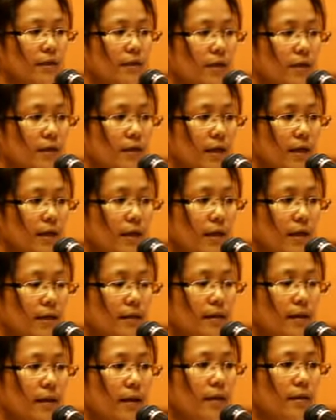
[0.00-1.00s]
make
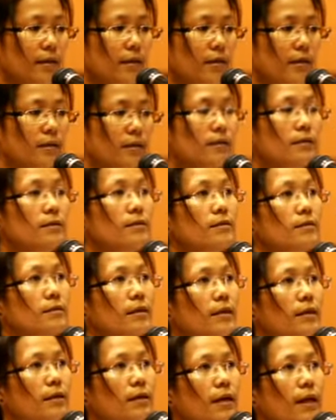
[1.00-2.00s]
the wages
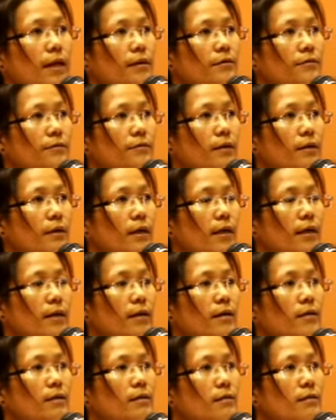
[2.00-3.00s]

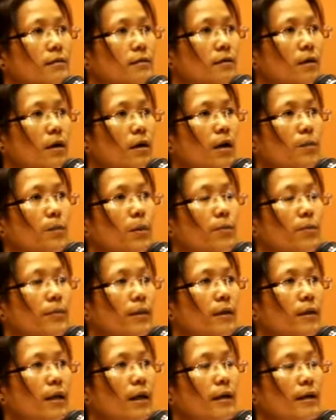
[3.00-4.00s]
enough or
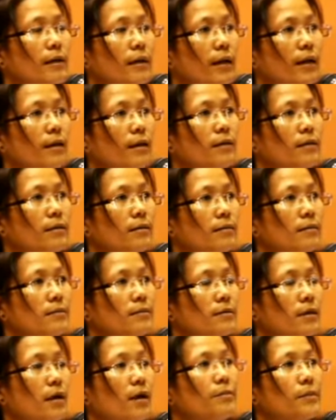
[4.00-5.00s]
decent
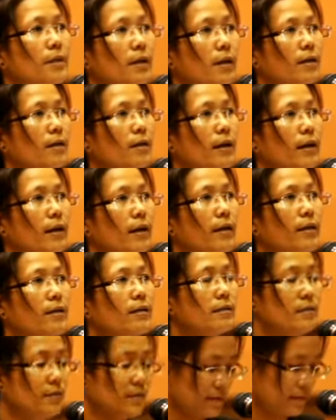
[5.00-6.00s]
for the workers.
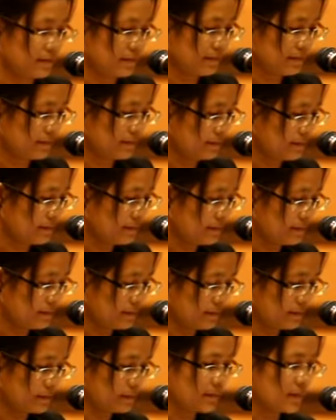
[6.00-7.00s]
The working
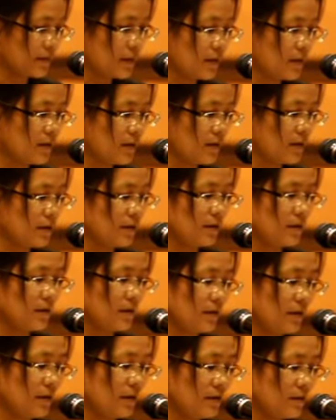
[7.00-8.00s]
condition
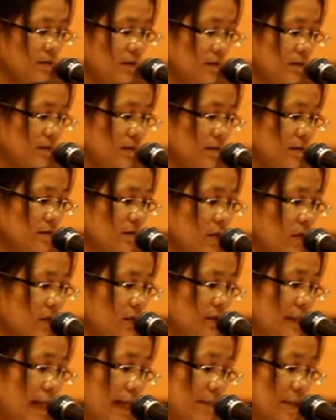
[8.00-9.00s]
and the
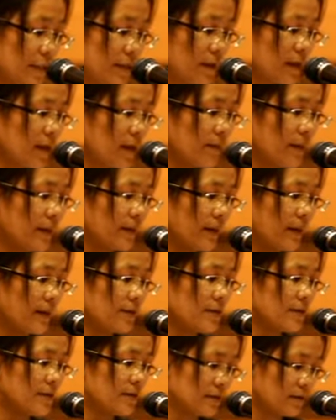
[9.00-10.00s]
workplace is
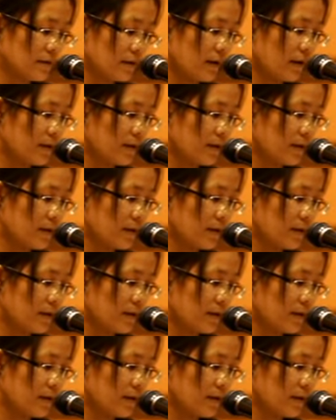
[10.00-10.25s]
not